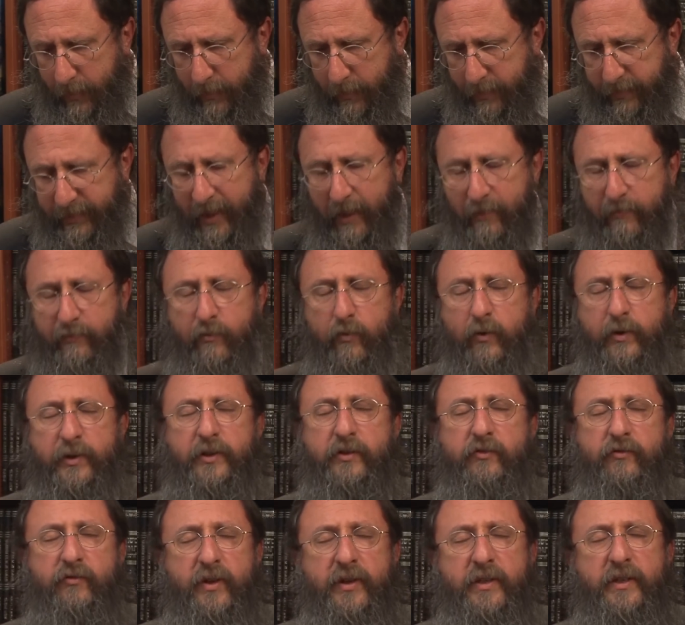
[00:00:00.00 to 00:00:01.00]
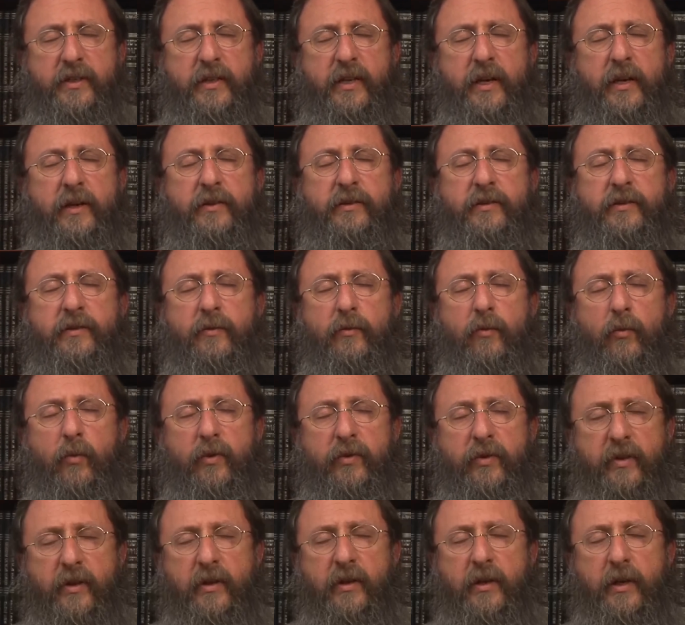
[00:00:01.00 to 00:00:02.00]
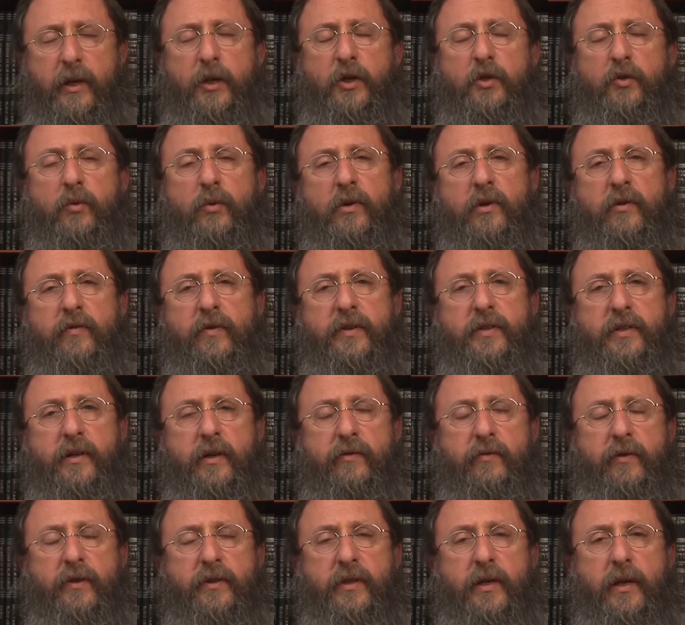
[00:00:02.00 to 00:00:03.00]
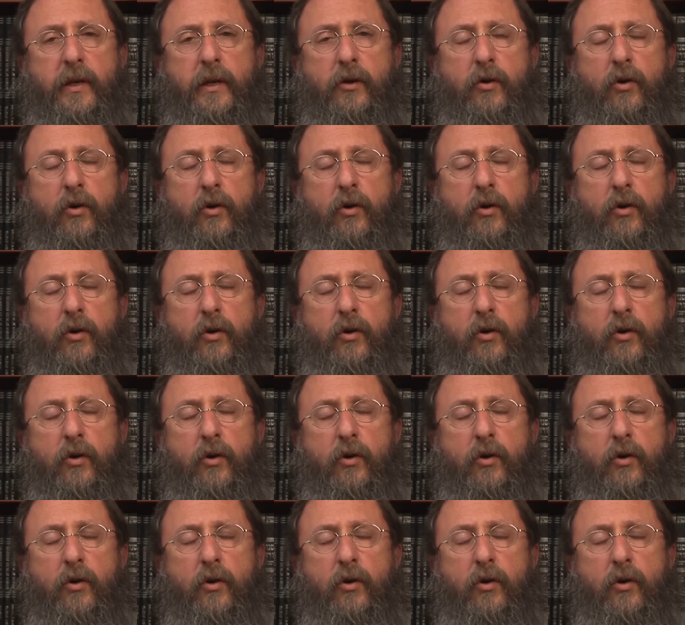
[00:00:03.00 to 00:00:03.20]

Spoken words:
that voice resonates within each one of us every day,